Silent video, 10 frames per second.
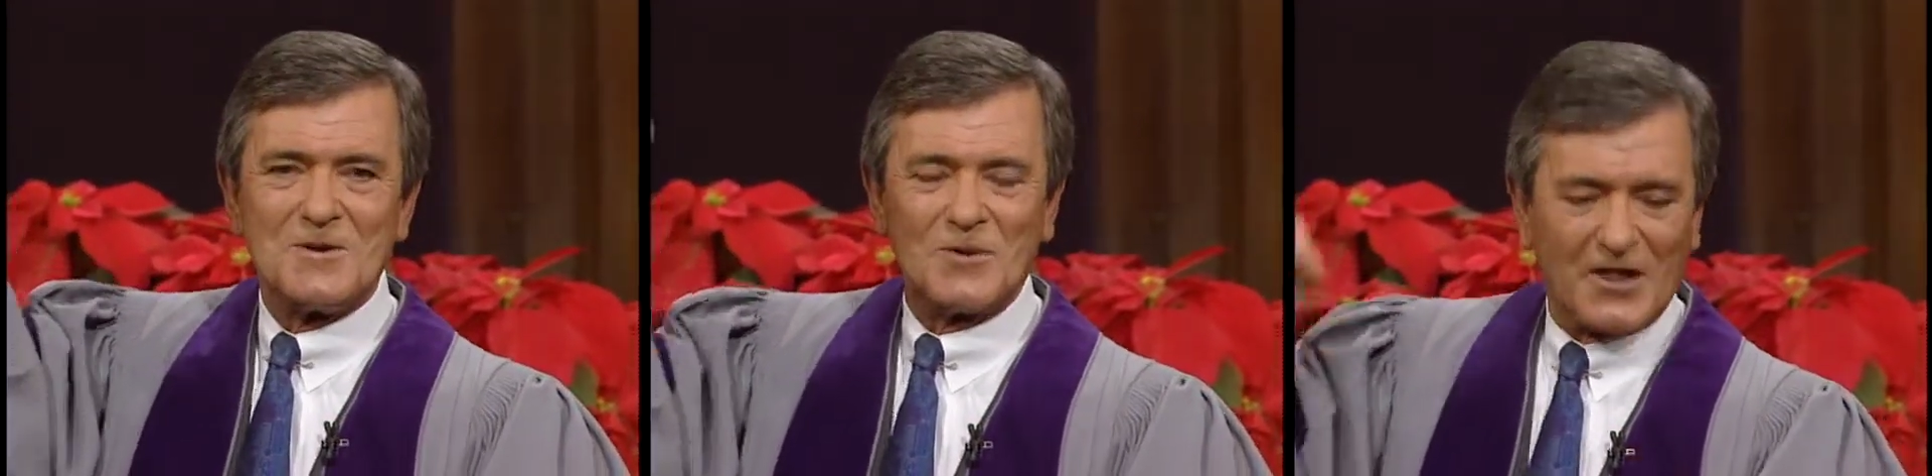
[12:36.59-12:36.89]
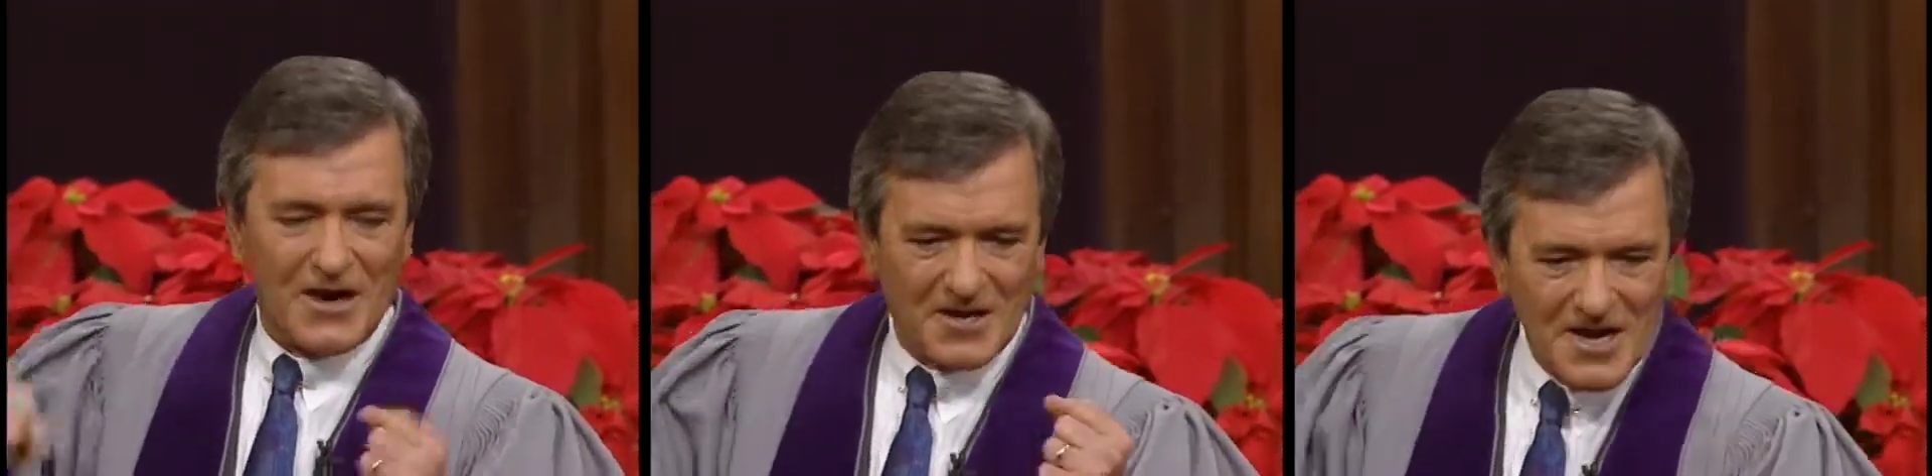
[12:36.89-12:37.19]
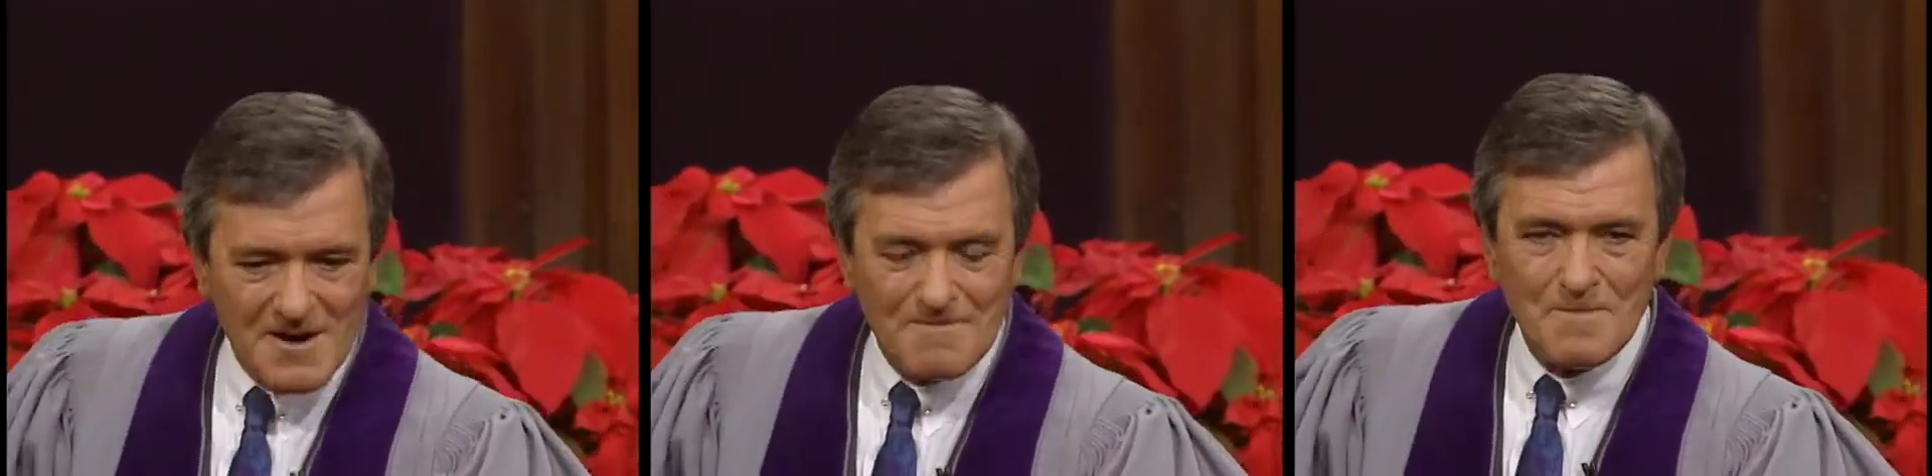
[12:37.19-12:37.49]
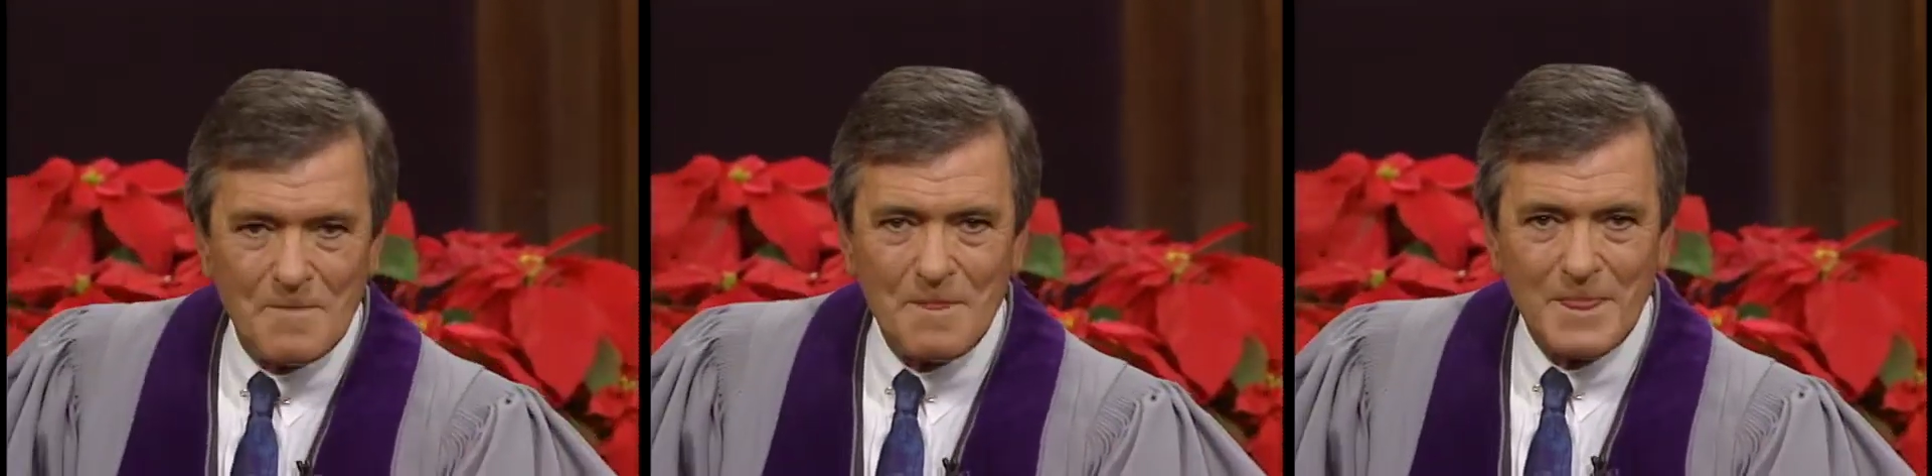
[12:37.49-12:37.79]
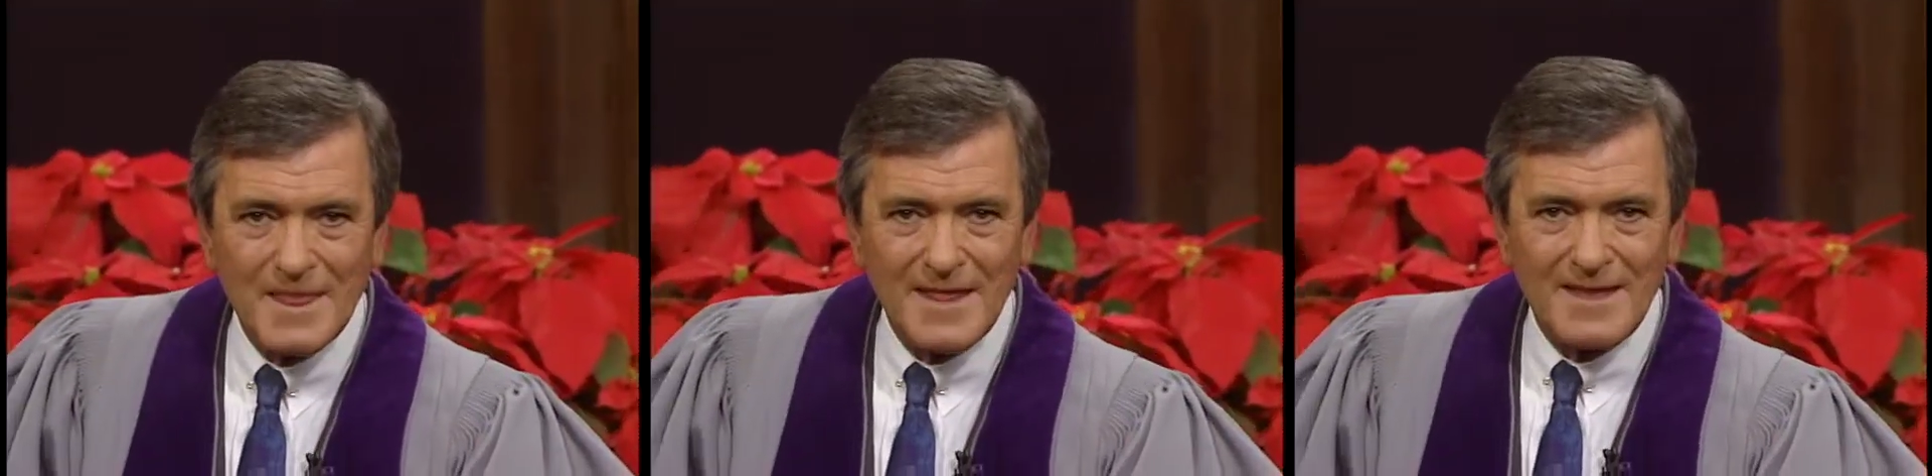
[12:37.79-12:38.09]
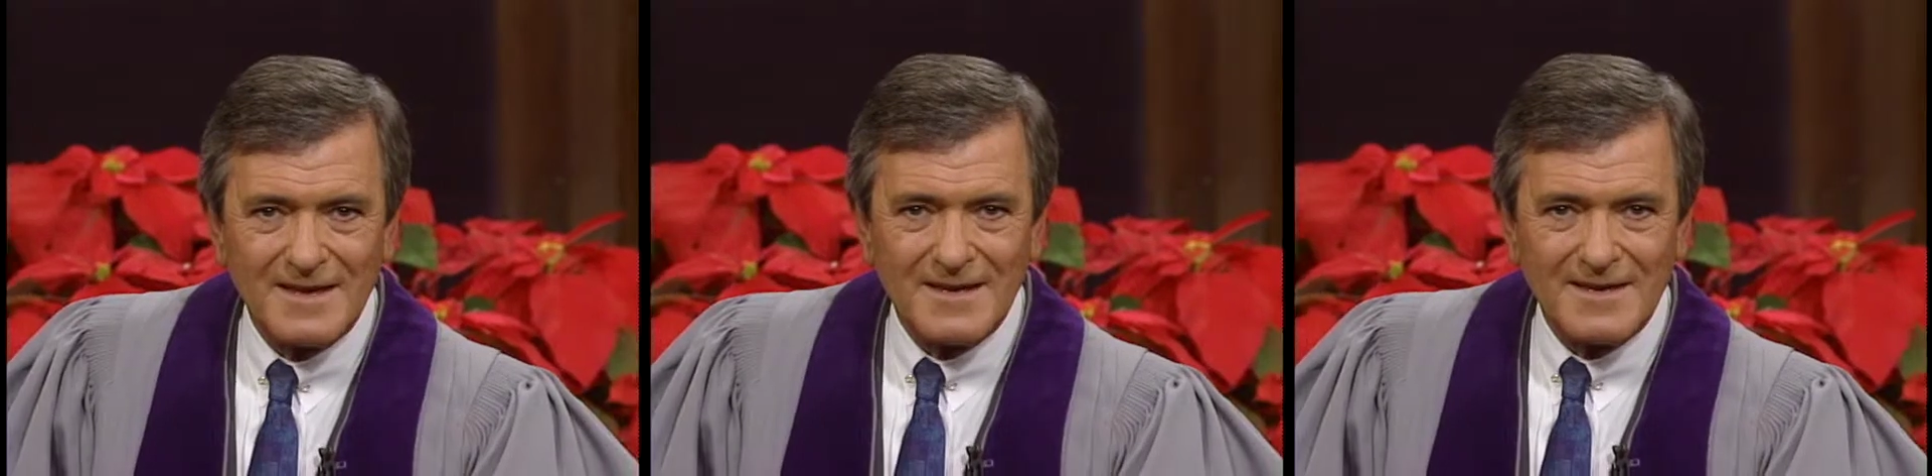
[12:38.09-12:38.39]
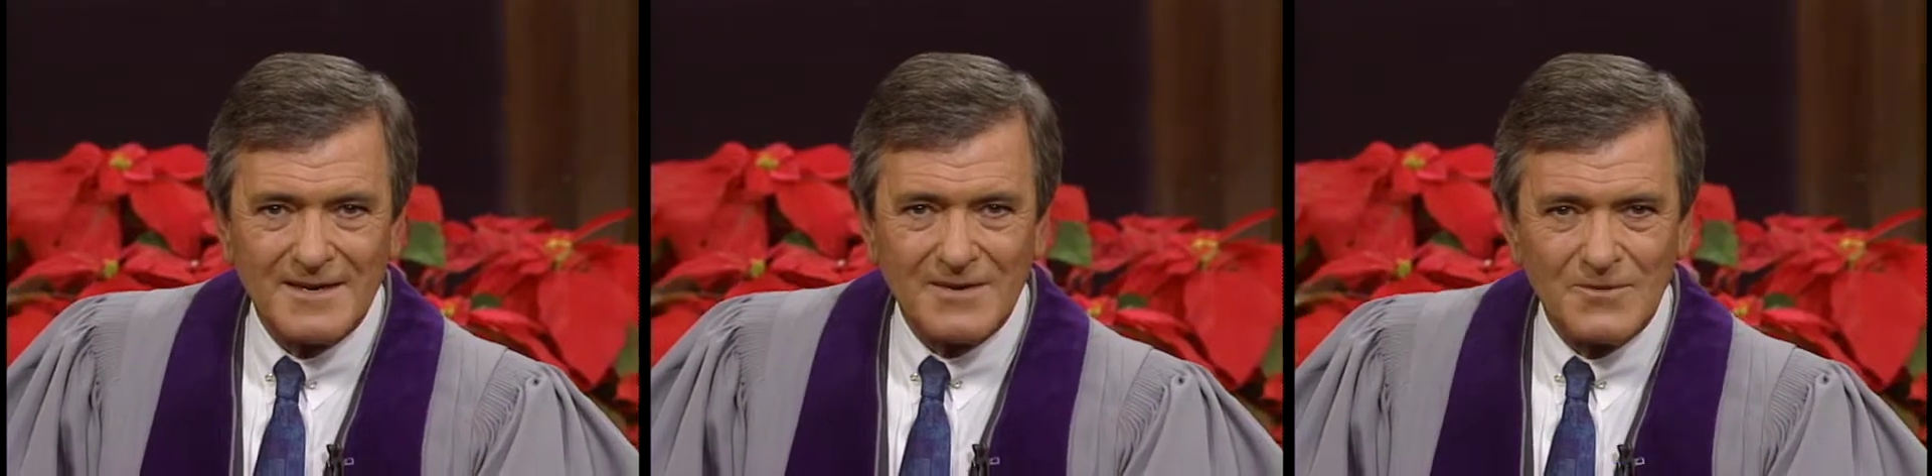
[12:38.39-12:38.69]
Without him,
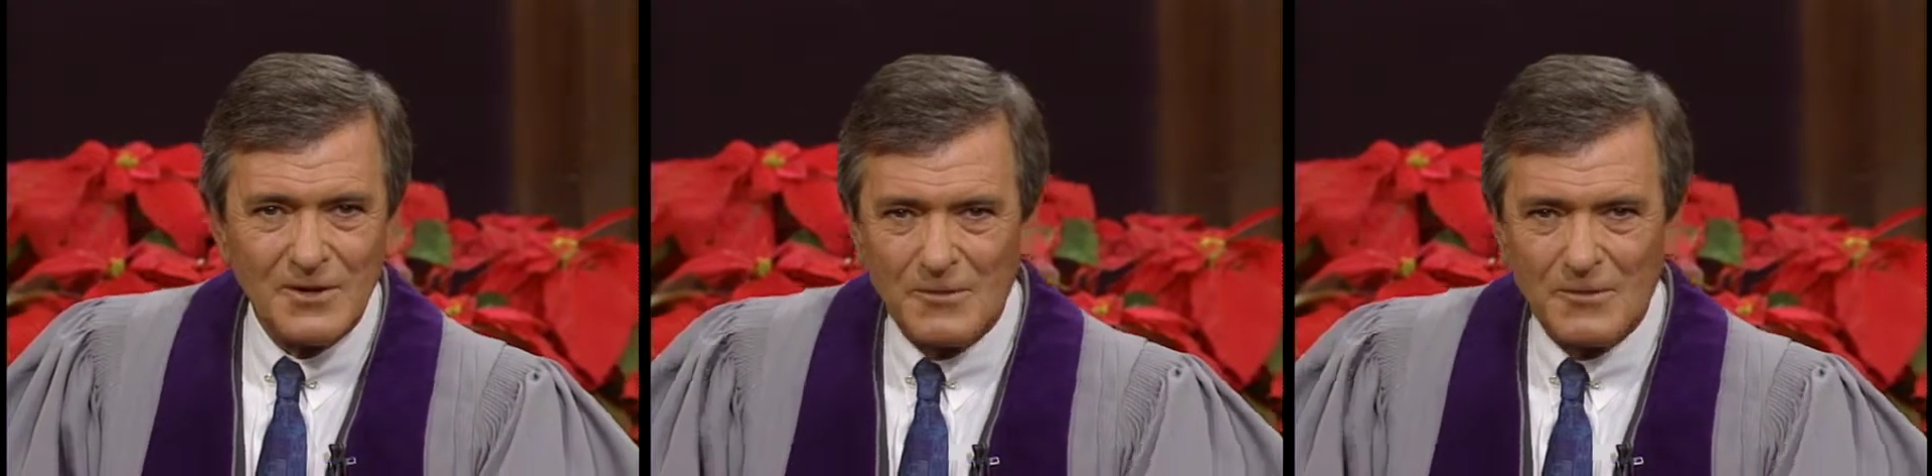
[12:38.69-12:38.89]
we'll